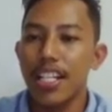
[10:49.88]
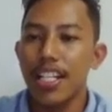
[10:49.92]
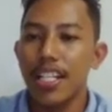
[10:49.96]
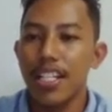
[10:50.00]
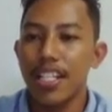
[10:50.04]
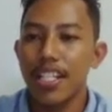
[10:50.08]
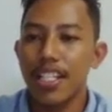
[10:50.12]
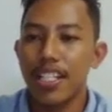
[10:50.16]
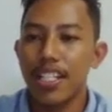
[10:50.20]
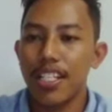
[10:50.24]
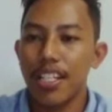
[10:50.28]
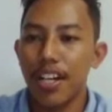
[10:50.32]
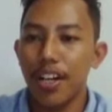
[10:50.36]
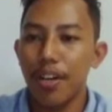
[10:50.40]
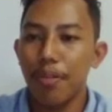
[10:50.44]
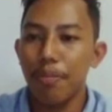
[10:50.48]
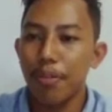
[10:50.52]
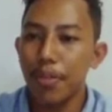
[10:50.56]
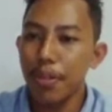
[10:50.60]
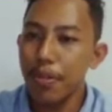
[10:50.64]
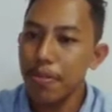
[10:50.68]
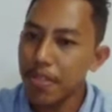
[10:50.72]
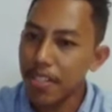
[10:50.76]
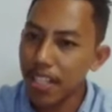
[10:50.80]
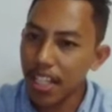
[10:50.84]
So
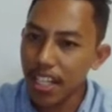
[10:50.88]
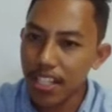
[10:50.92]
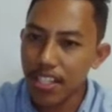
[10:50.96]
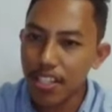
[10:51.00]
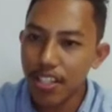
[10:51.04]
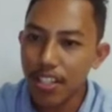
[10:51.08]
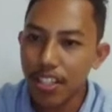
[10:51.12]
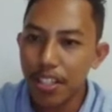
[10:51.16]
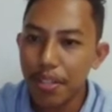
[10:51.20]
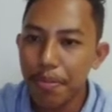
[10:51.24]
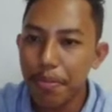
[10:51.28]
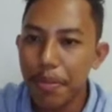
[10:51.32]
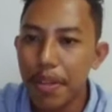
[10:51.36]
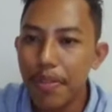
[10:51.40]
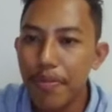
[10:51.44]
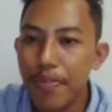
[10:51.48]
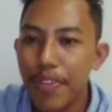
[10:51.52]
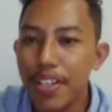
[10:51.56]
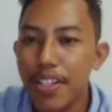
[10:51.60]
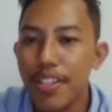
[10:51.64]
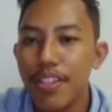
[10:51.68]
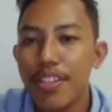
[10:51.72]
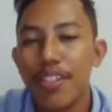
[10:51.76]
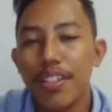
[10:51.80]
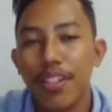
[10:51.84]
Bloom's taxonomy
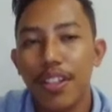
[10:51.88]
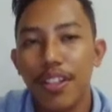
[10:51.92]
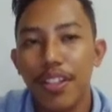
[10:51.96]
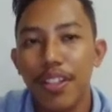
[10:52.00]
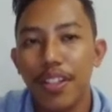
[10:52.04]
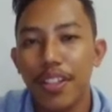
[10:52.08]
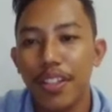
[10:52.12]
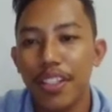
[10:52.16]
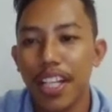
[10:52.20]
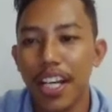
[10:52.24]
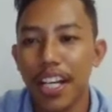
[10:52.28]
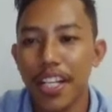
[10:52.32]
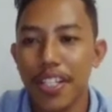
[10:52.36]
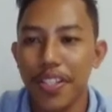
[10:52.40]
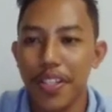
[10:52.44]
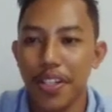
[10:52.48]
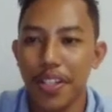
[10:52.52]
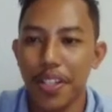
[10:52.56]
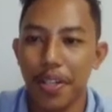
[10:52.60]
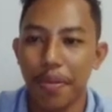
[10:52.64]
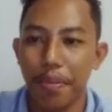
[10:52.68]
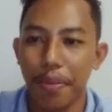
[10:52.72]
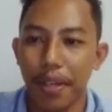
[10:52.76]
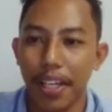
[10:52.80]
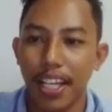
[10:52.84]
versus Solo
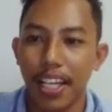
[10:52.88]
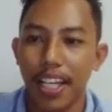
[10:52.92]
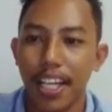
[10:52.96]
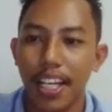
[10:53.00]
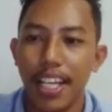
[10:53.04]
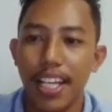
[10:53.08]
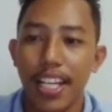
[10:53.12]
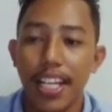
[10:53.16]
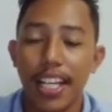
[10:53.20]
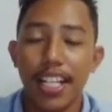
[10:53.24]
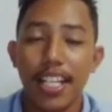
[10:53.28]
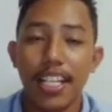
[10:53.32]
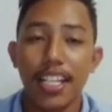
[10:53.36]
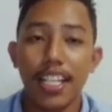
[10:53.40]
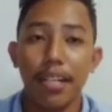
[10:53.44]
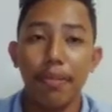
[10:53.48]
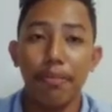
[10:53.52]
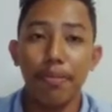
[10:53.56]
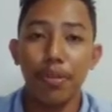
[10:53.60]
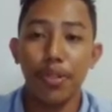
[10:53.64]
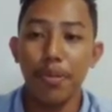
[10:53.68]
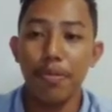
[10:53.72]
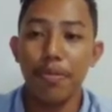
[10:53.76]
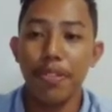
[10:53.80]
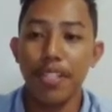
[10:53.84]
taxonomy. The
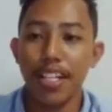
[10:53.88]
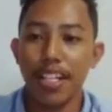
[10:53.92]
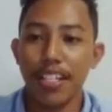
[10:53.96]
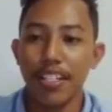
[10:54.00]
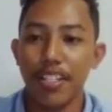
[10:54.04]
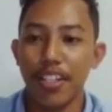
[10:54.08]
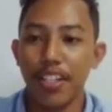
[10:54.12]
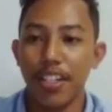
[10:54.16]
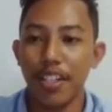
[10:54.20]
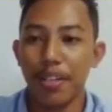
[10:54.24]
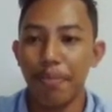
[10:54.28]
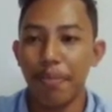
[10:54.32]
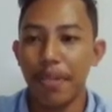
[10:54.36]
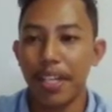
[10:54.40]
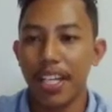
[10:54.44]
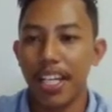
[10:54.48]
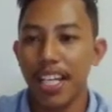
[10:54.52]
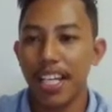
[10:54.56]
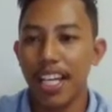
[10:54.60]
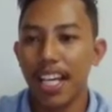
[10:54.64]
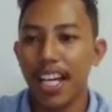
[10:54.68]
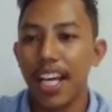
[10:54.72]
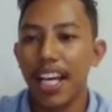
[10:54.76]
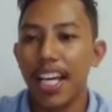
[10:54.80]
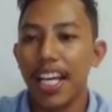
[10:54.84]
Bloom's
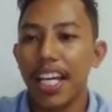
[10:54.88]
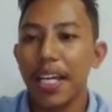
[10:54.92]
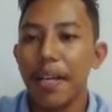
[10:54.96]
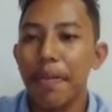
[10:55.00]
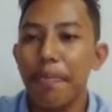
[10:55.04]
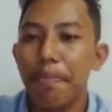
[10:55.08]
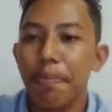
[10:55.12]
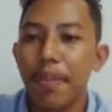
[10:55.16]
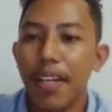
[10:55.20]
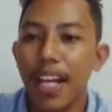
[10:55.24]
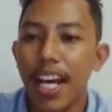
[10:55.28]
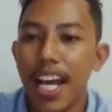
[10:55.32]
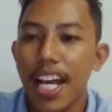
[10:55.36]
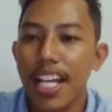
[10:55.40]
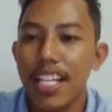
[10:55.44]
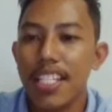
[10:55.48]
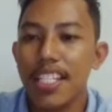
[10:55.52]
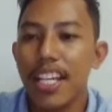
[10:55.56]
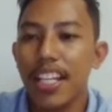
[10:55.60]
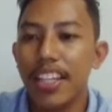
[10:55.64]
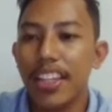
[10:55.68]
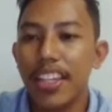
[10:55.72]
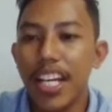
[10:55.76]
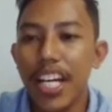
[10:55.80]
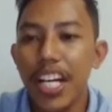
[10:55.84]
taxonomy implies
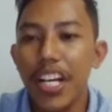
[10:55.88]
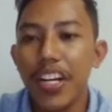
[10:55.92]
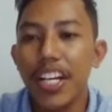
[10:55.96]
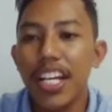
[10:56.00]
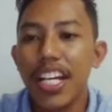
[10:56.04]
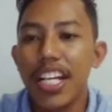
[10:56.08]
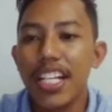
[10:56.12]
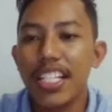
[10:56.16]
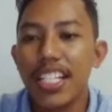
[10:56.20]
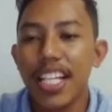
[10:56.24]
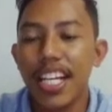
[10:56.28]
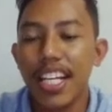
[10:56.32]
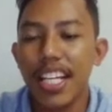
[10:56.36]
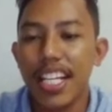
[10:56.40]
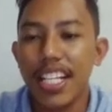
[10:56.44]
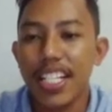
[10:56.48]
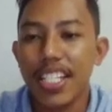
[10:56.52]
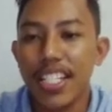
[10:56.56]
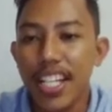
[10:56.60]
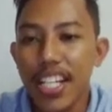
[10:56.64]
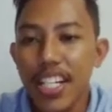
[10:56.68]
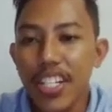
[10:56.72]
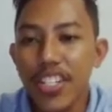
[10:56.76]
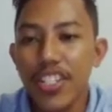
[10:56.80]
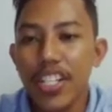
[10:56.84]
that there is an
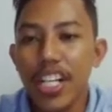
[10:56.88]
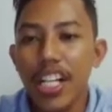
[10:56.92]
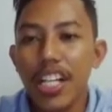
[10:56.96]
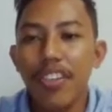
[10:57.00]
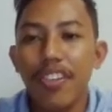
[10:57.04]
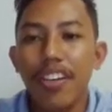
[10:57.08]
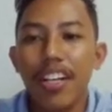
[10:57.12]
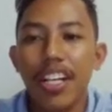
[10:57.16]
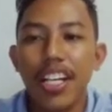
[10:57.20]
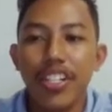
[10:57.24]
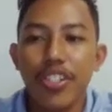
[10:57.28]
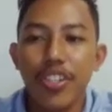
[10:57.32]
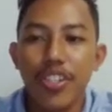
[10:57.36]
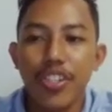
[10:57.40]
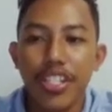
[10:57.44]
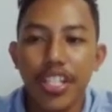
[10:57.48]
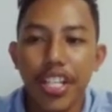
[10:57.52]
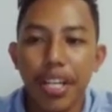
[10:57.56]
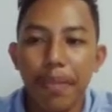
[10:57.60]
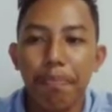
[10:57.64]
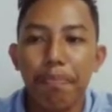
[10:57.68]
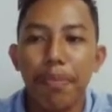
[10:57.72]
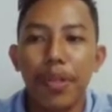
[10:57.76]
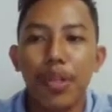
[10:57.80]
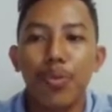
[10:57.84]
essential
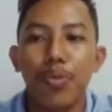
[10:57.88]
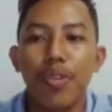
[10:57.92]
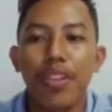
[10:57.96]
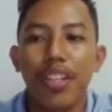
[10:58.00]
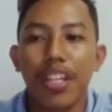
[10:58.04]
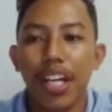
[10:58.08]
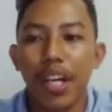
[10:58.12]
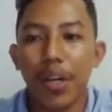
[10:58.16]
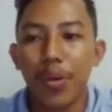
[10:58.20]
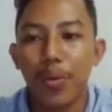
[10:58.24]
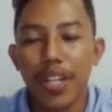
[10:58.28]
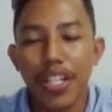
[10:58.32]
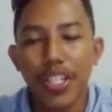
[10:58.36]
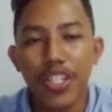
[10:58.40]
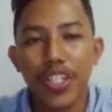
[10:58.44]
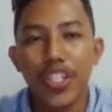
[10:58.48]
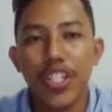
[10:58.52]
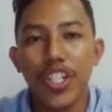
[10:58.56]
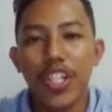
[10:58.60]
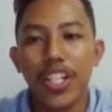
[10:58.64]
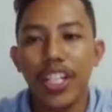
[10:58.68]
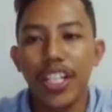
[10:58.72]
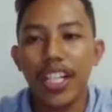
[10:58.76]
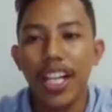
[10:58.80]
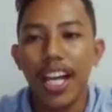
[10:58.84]
relationship between the
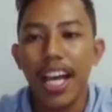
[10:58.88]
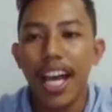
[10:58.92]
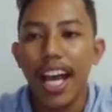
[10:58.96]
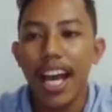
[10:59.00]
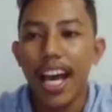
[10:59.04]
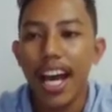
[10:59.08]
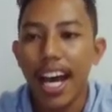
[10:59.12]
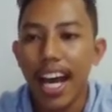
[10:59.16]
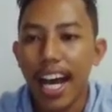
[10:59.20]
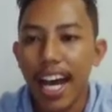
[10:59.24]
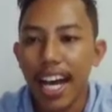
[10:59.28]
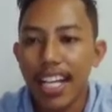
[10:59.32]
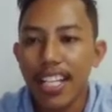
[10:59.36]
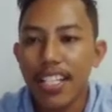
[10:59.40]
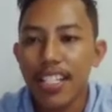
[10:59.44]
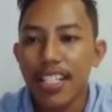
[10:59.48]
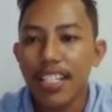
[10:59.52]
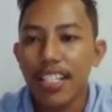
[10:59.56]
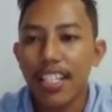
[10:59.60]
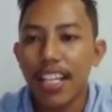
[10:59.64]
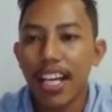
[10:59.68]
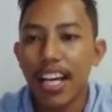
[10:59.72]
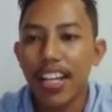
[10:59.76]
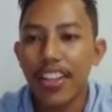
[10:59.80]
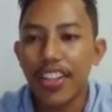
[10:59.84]
question
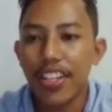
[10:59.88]
asked and the